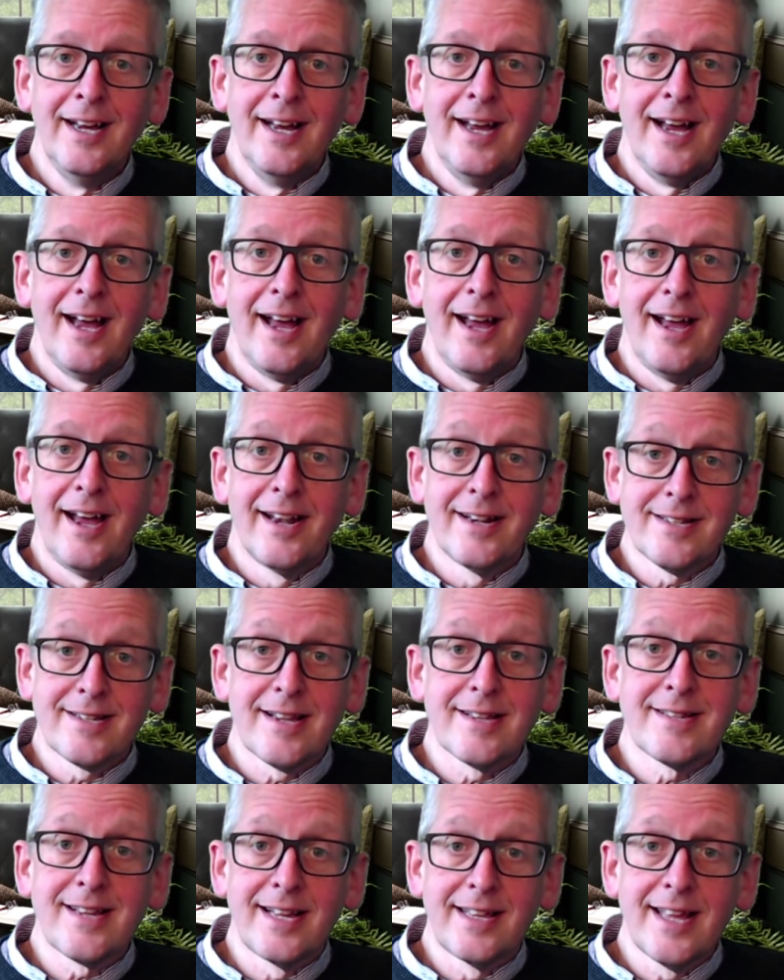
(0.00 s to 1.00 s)
And as I
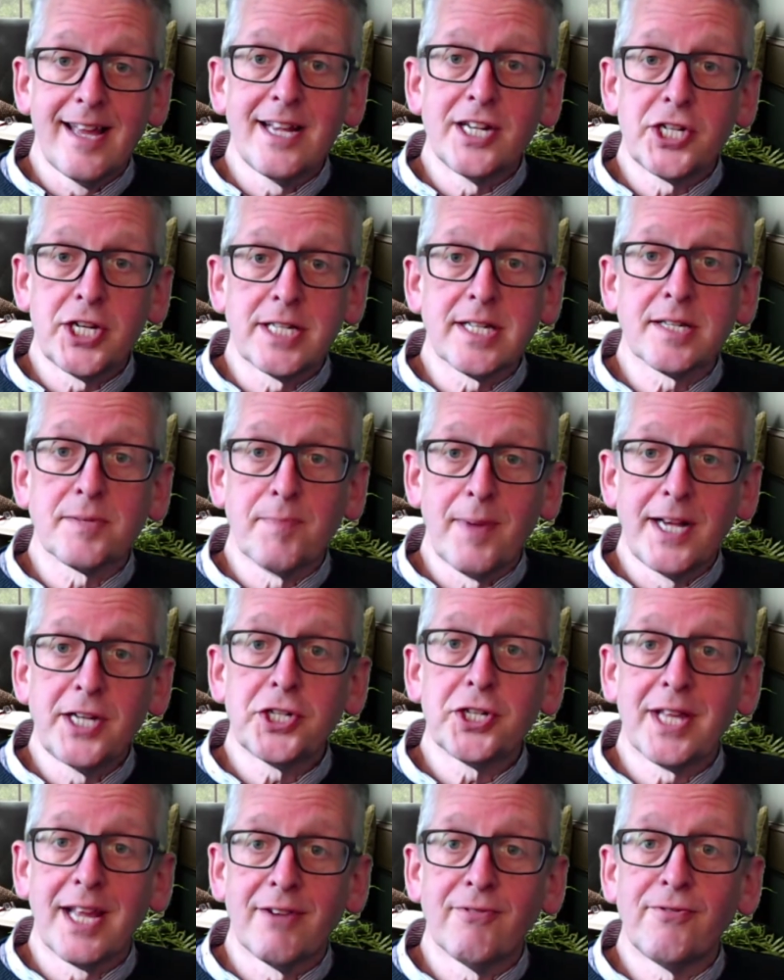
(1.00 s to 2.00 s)
said then, Jesus
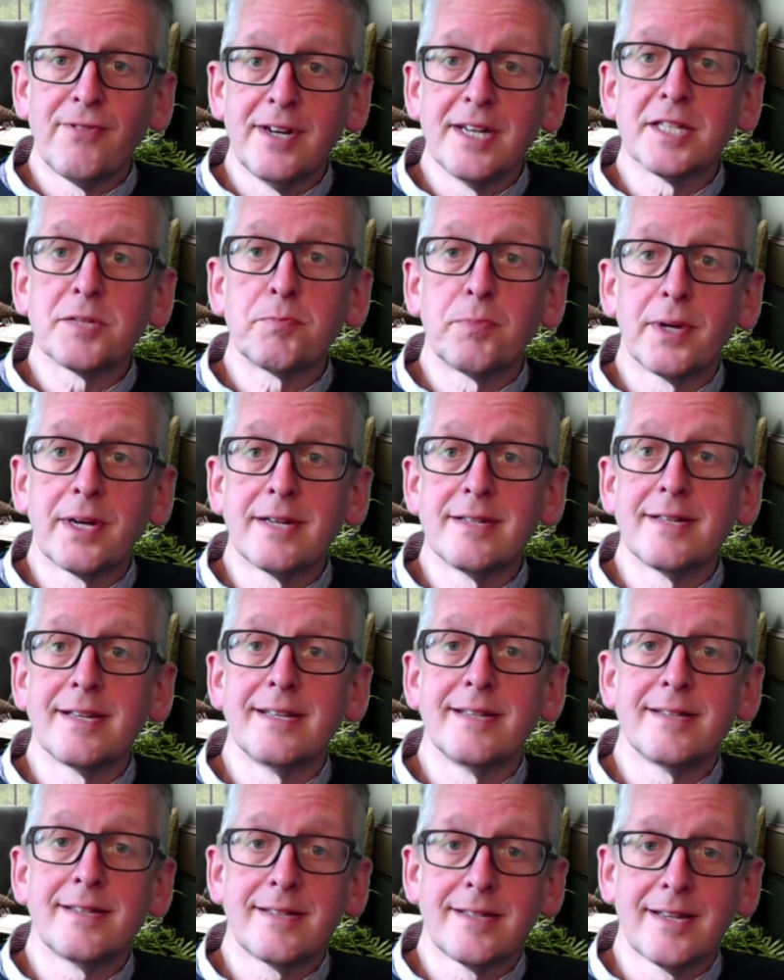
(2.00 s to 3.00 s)
mentioned that first because
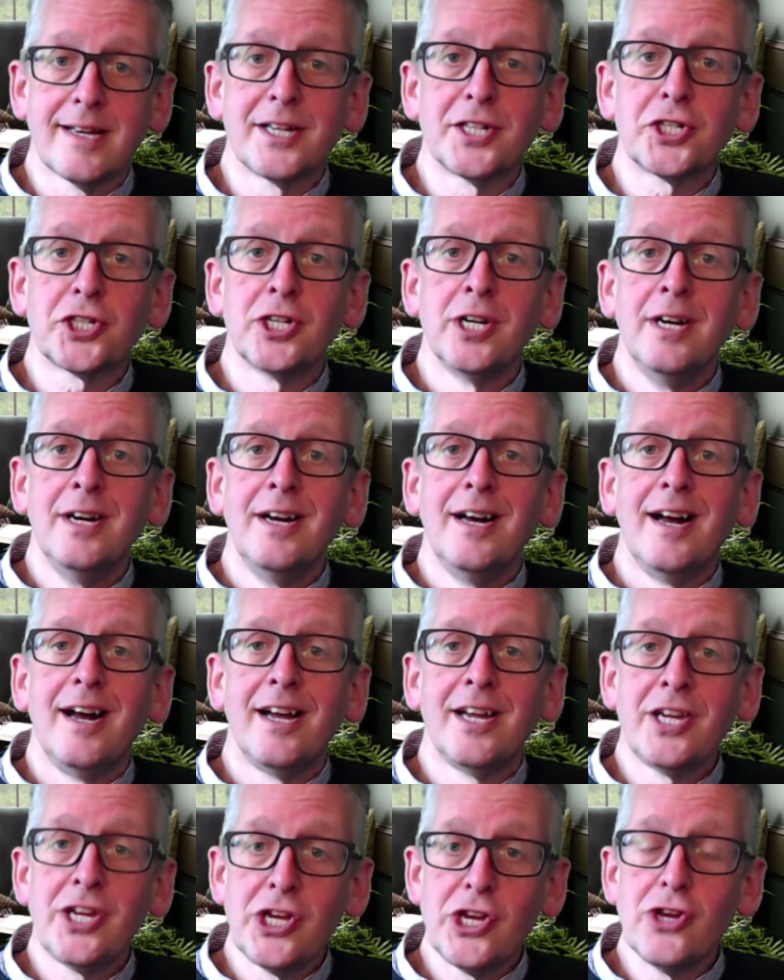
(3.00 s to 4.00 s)
it's such a
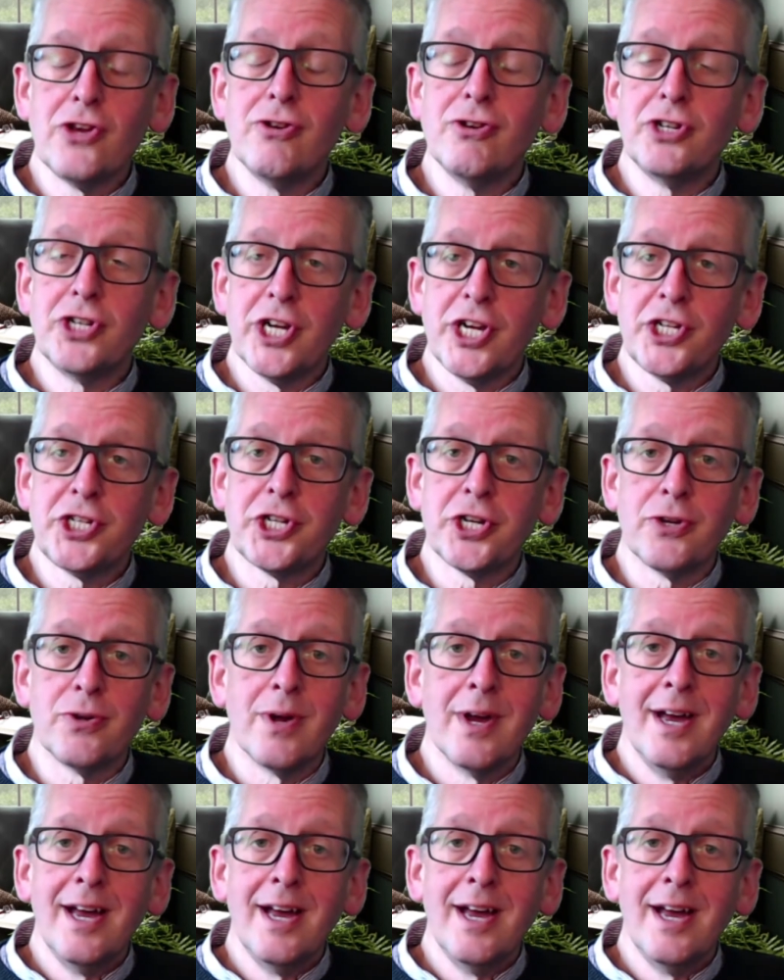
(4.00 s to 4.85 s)
huge issue.